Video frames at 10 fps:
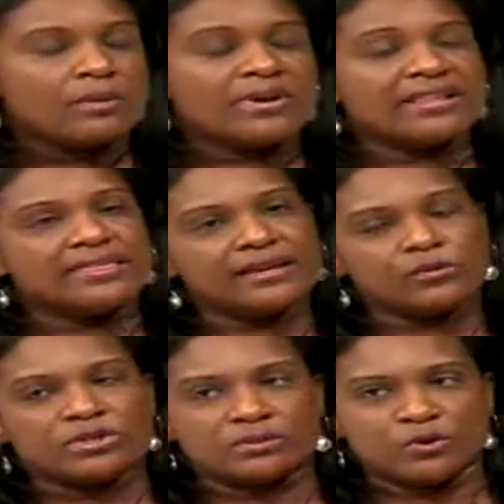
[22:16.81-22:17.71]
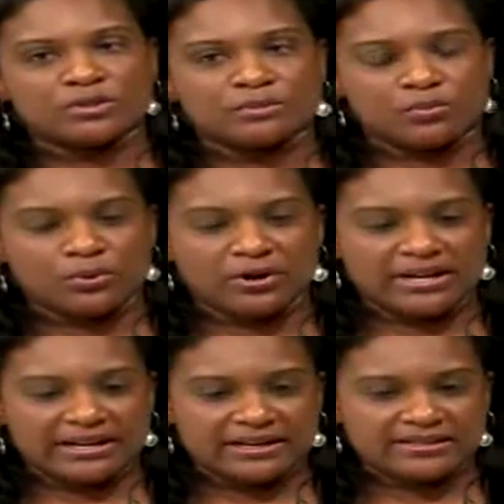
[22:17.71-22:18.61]
But I think what's most
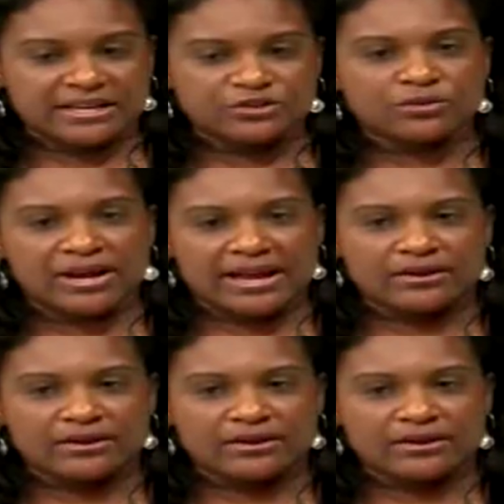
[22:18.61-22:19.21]
important is I try,